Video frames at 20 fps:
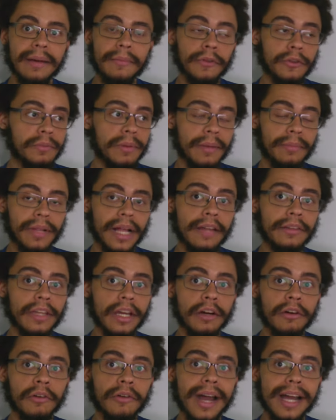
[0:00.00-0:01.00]
But there's people out
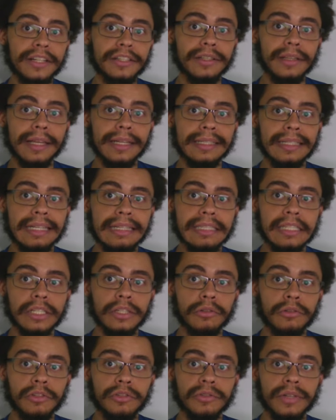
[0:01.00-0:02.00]
there who are actually, like,
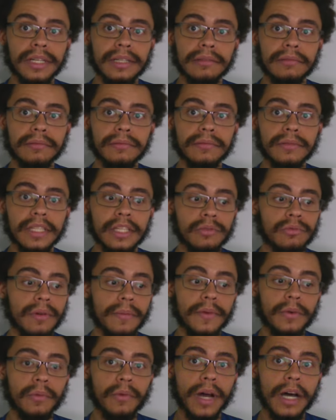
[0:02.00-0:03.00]
decent, who would treat these
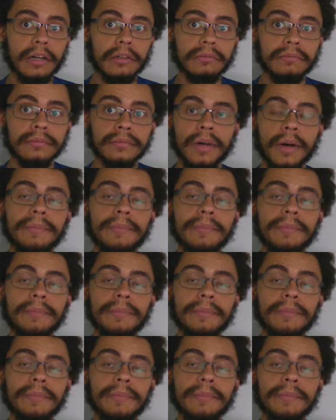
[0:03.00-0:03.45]
women well.